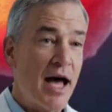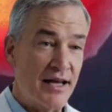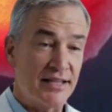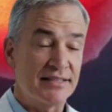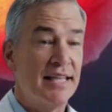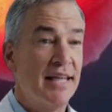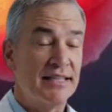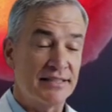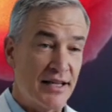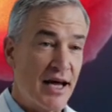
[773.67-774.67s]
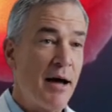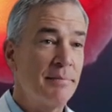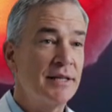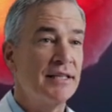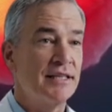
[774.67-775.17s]
that your body already
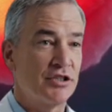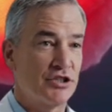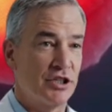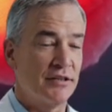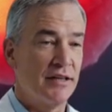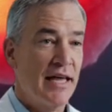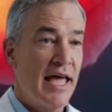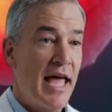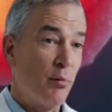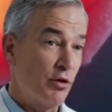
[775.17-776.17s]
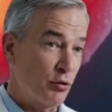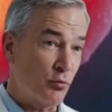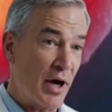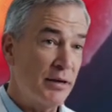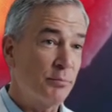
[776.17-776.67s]
holds the cure, that it
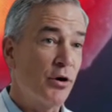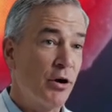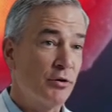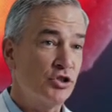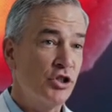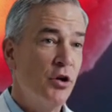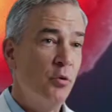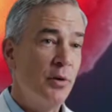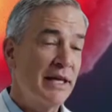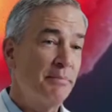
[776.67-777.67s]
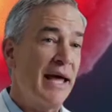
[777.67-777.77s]
never stopped trying to heal.